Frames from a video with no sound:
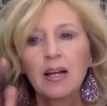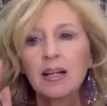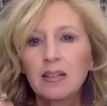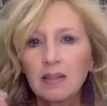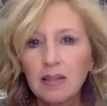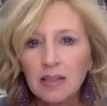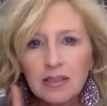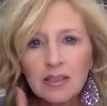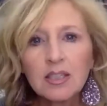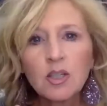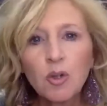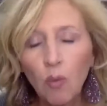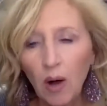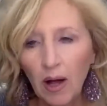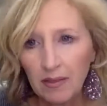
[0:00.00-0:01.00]
Listen
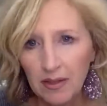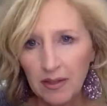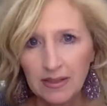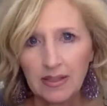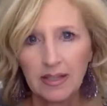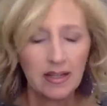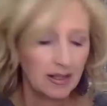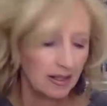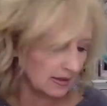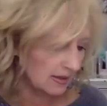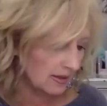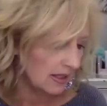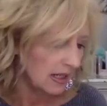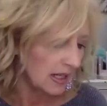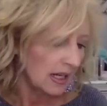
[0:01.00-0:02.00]
to what this
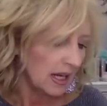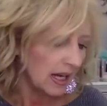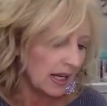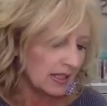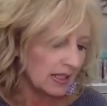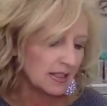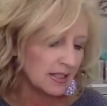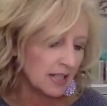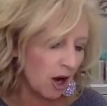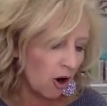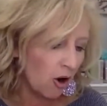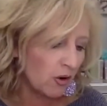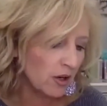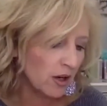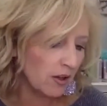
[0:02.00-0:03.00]
is. It's
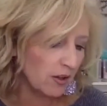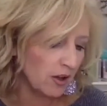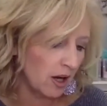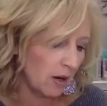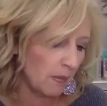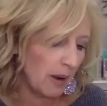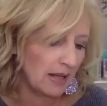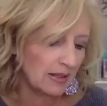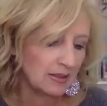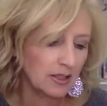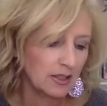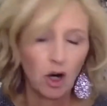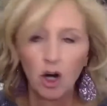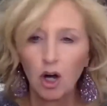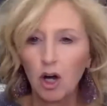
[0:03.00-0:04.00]
known as
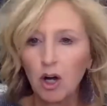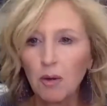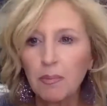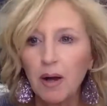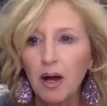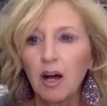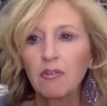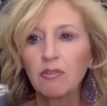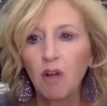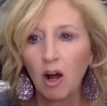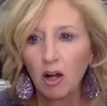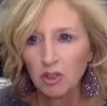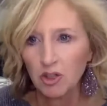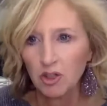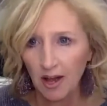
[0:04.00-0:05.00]
an herb of
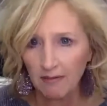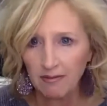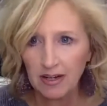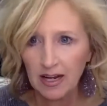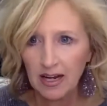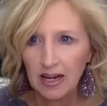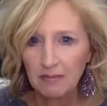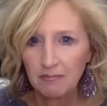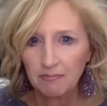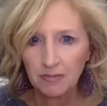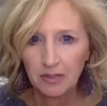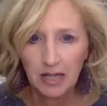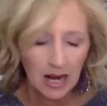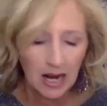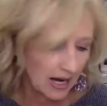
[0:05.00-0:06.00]
longevity,
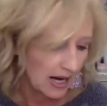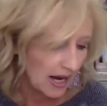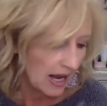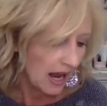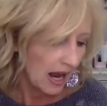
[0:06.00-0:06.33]
okay?